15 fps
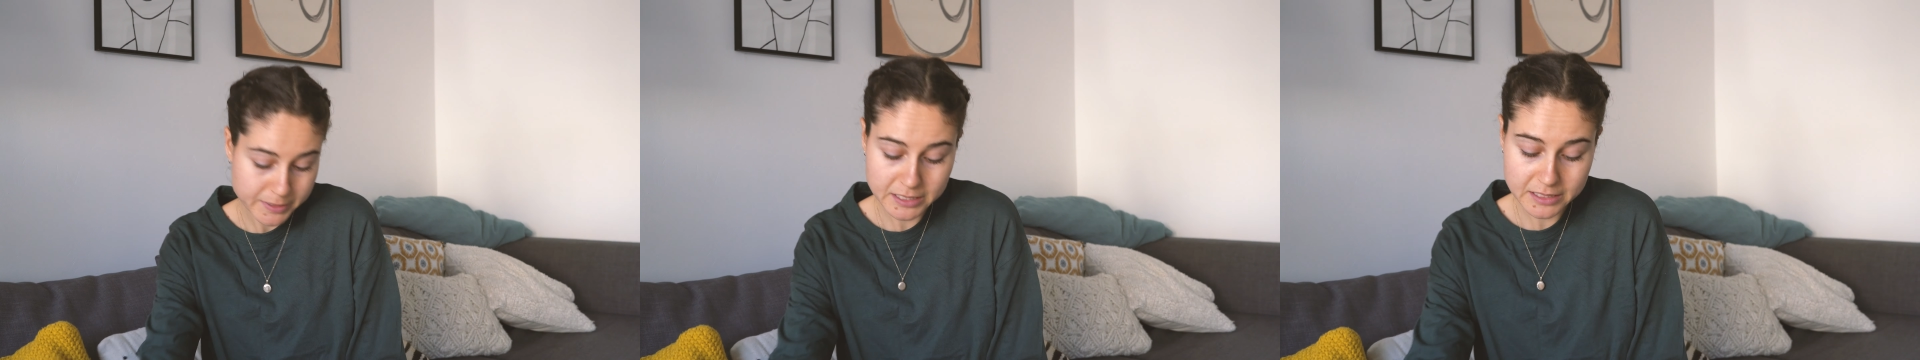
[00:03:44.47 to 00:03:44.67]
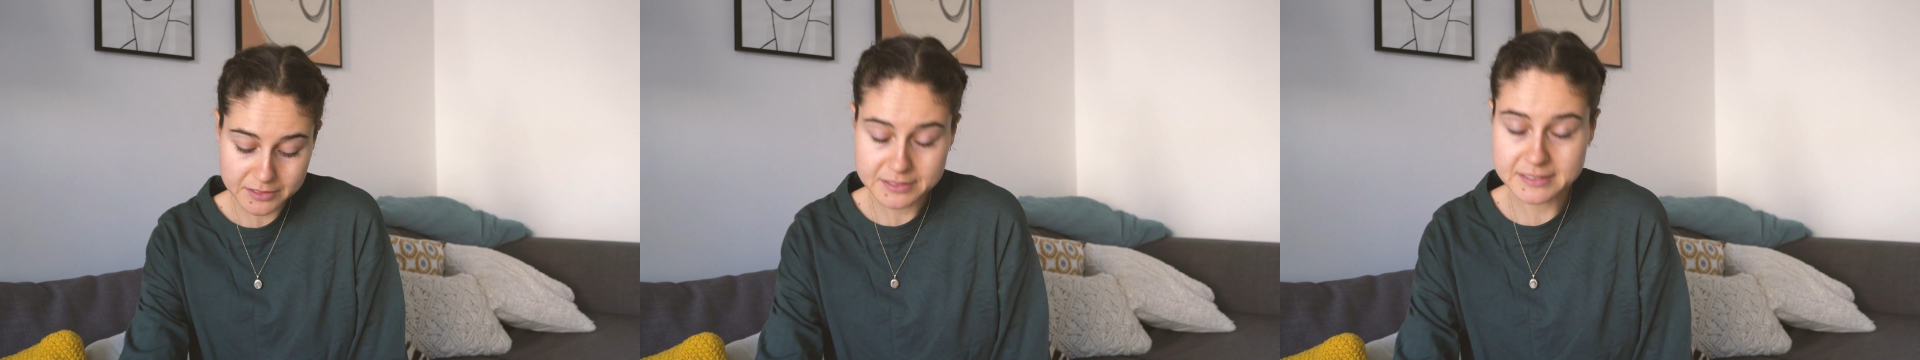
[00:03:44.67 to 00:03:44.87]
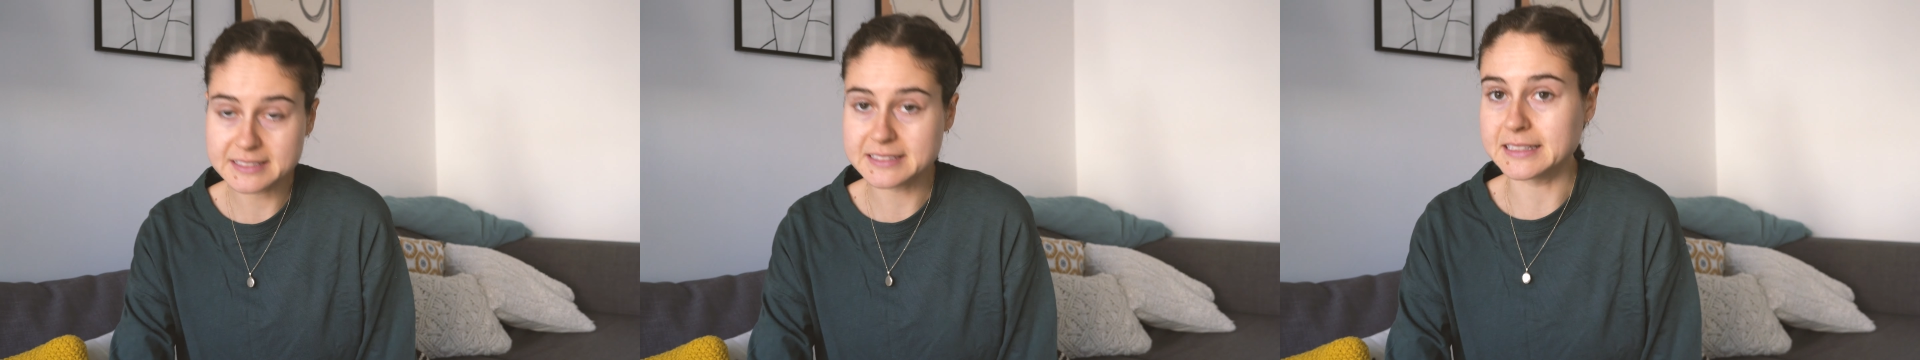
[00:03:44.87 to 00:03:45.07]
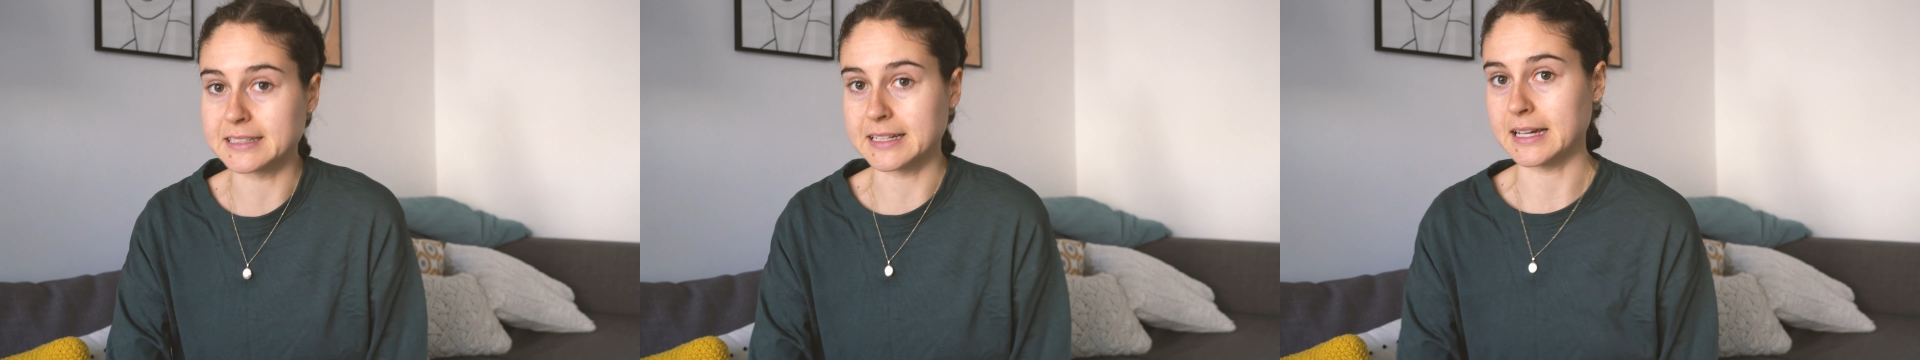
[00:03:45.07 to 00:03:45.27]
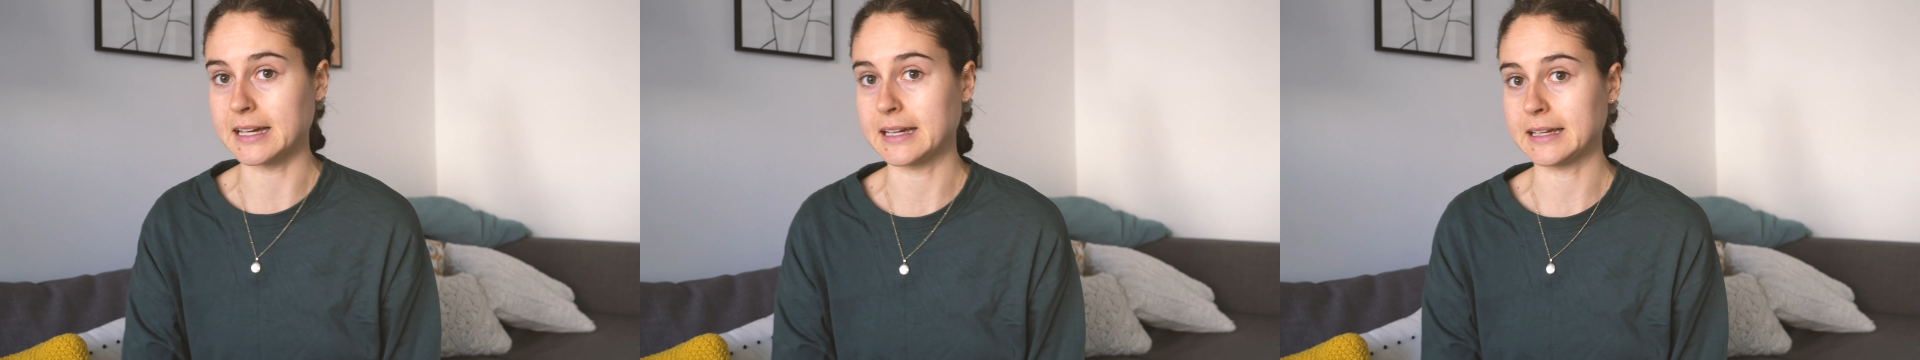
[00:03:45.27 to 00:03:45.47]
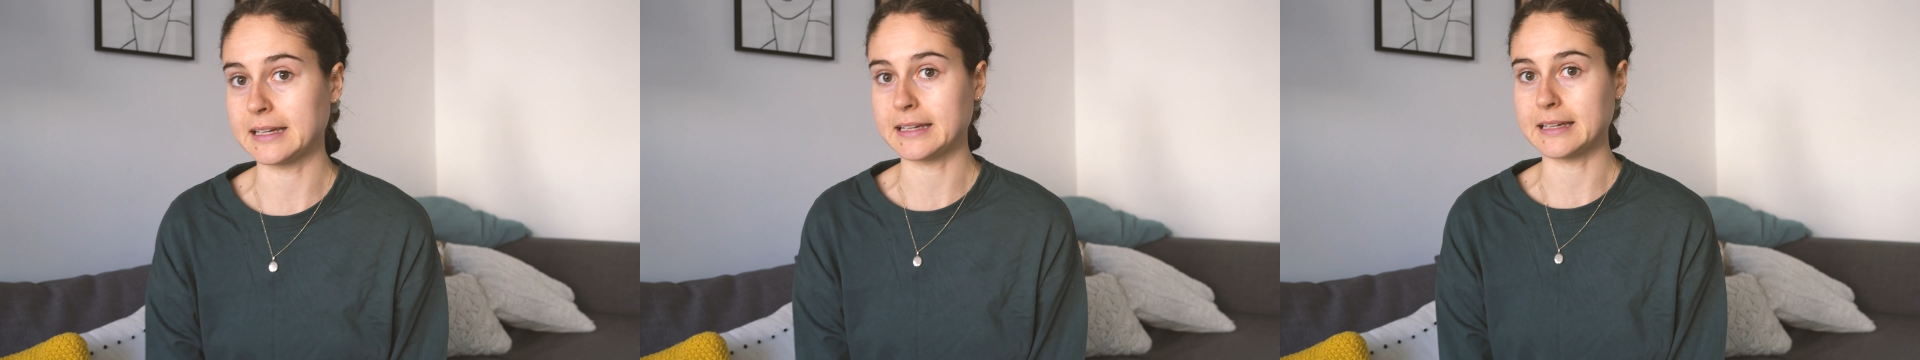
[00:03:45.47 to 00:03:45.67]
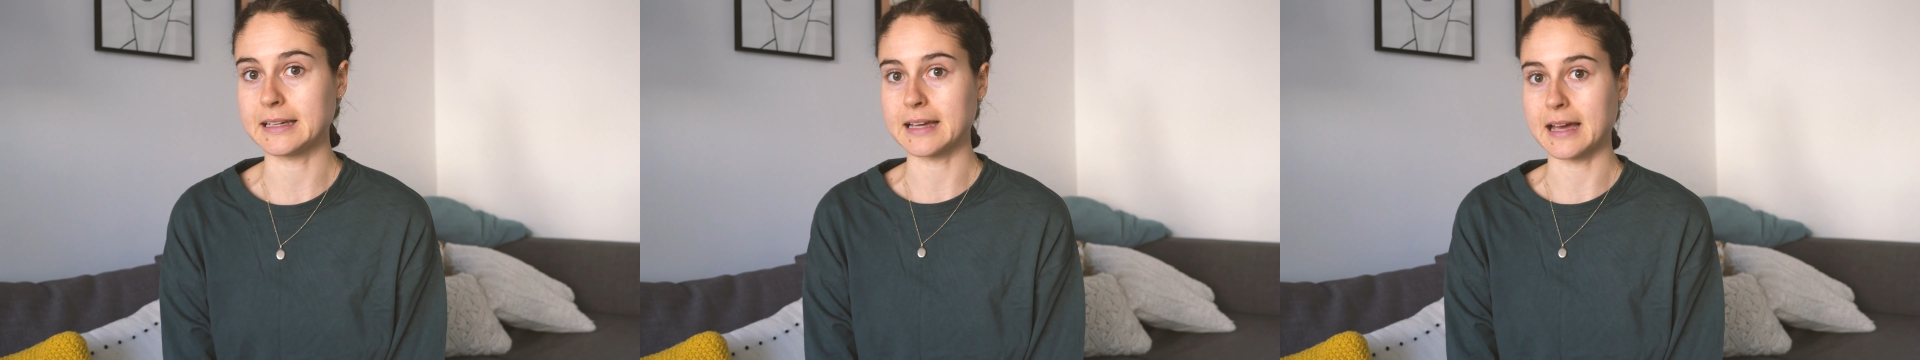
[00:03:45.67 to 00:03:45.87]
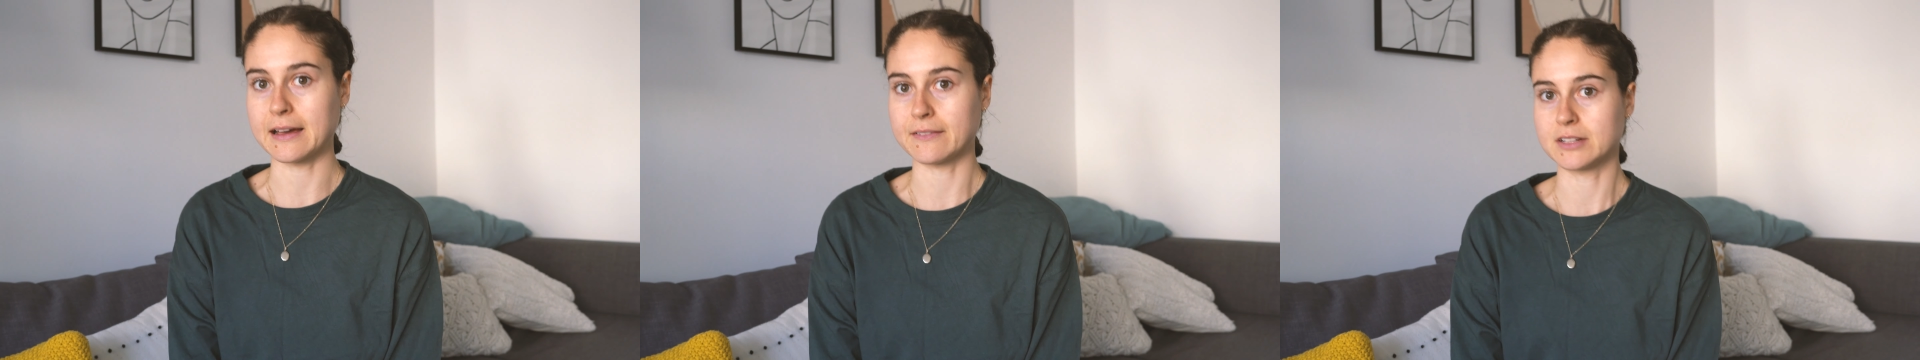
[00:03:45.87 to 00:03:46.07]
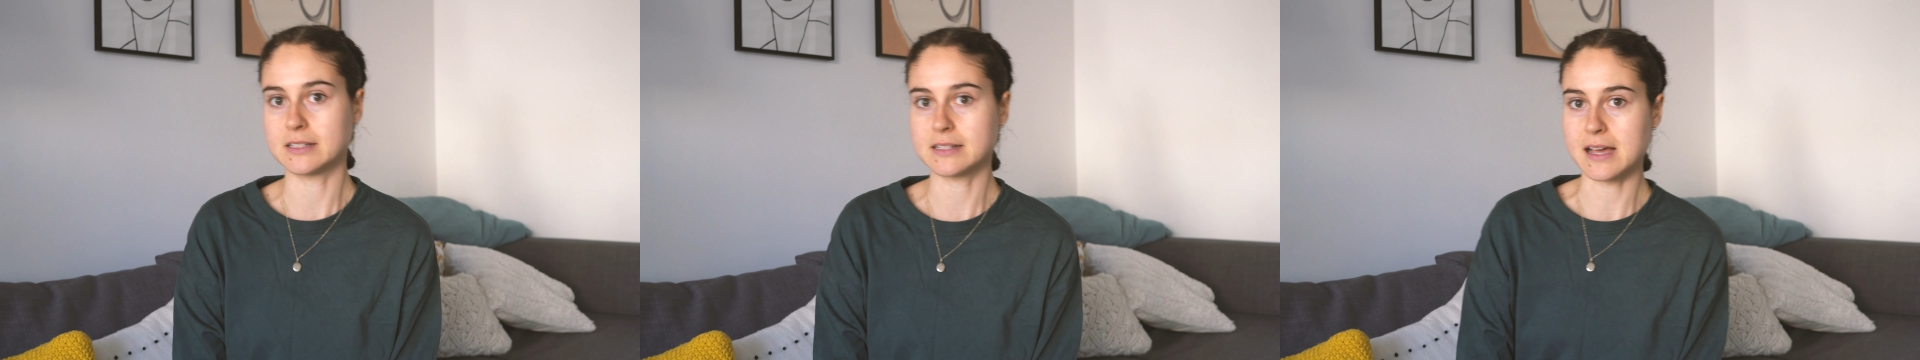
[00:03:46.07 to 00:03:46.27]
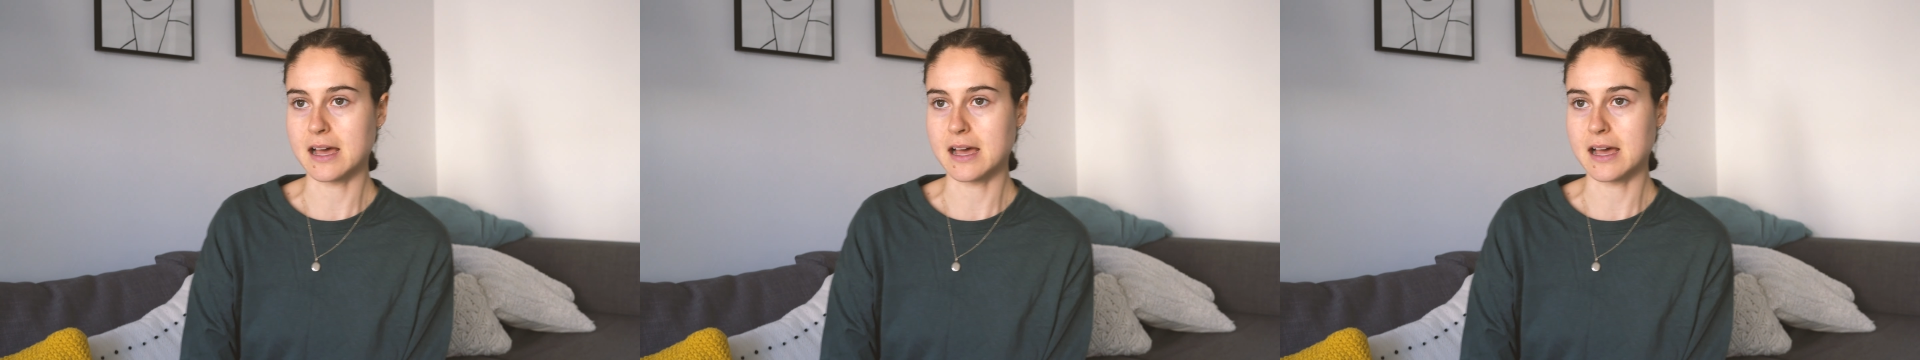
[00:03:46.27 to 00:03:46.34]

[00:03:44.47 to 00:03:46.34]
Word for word: potatoes that I haven't